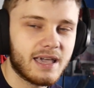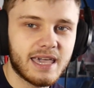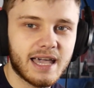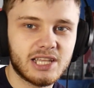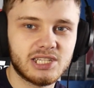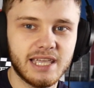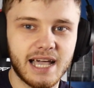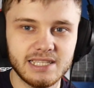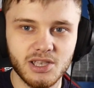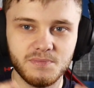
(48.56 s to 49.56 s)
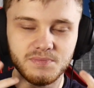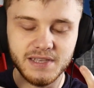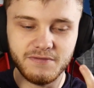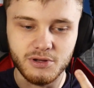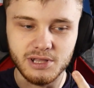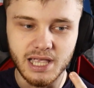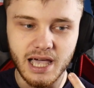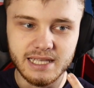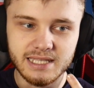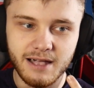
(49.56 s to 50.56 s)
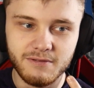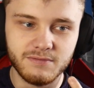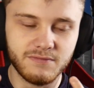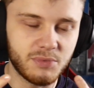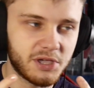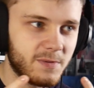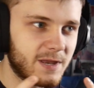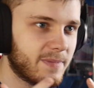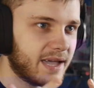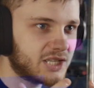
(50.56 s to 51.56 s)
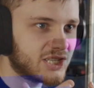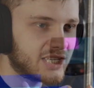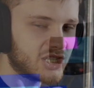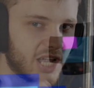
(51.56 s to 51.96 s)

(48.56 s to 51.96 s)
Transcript: It actually has um, different coloured eyes now from the community page because i